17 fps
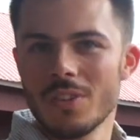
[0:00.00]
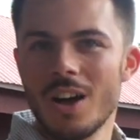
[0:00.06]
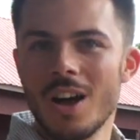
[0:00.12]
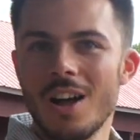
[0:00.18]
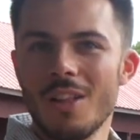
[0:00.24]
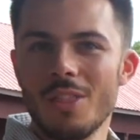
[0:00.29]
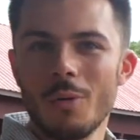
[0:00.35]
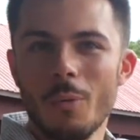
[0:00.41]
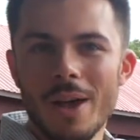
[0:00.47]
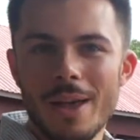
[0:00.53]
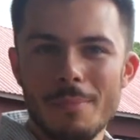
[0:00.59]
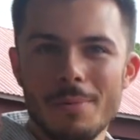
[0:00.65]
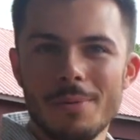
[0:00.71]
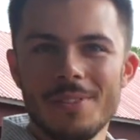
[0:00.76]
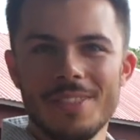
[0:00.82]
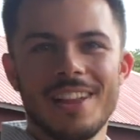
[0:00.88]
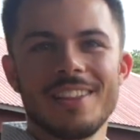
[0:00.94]
car, the whip.
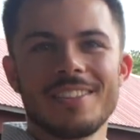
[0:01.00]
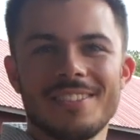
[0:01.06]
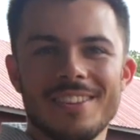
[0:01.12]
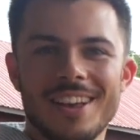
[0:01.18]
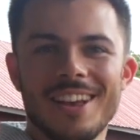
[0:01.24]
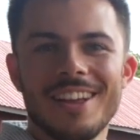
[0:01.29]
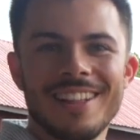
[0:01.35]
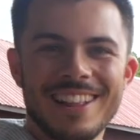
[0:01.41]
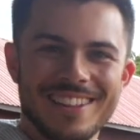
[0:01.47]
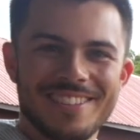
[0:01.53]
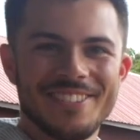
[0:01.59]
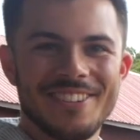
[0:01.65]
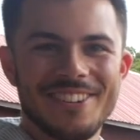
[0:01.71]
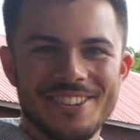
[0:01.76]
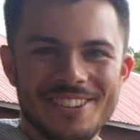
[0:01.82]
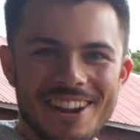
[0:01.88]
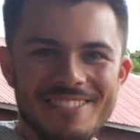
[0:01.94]
That's what
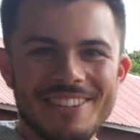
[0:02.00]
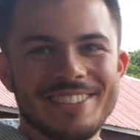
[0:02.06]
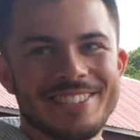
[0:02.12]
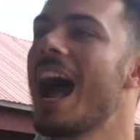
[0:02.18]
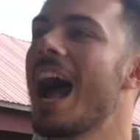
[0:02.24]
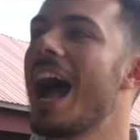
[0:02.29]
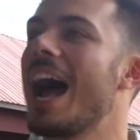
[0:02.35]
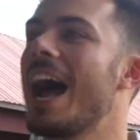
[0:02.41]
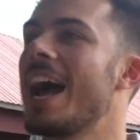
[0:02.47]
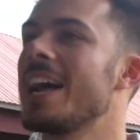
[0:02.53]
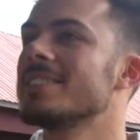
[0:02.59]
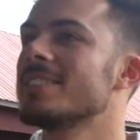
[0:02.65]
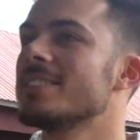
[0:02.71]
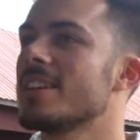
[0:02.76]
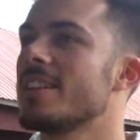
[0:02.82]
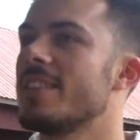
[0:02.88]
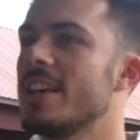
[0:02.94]
we're driving.
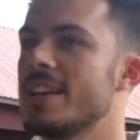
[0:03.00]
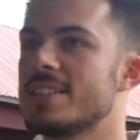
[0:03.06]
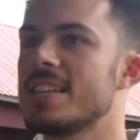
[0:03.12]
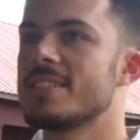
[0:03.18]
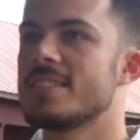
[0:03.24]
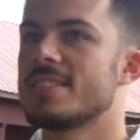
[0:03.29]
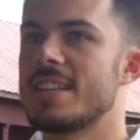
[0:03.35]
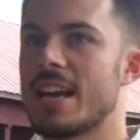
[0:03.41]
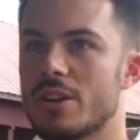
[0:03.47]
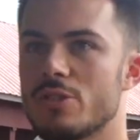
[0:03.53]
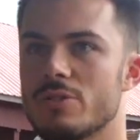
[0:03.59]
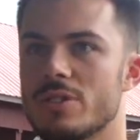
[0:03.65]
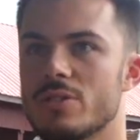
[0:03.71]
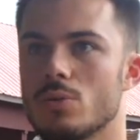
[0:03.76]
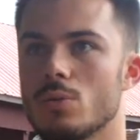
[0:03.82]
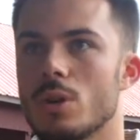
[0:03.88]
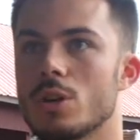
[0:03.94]
And this is a secondary
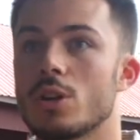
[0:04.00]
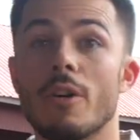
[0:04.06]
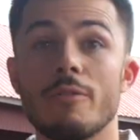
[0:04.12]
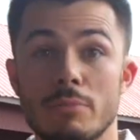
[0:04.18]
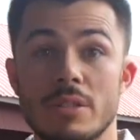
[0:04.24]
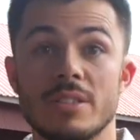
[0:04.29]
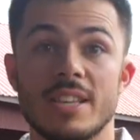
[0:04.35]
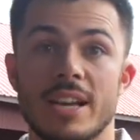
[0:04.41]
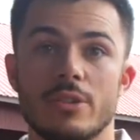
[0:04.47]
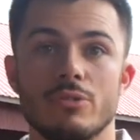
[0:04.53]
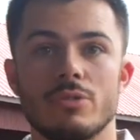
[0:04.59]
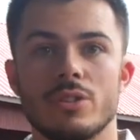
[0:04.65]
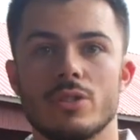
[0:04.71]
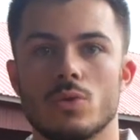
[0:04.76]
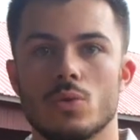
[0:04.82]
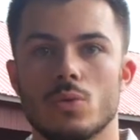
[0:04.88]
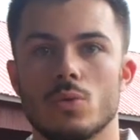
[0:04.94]
school, a government secondary
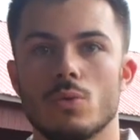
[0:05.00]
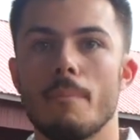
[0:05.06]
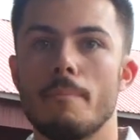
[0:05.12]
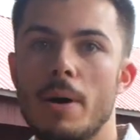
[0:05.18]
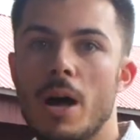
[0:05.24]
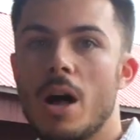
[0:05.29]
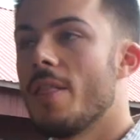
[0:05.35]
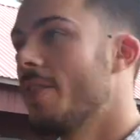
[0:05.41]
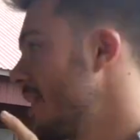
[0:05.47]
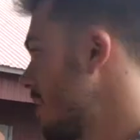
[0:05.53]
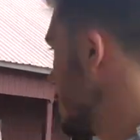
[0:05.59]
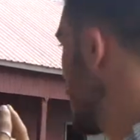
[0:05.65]
school, but this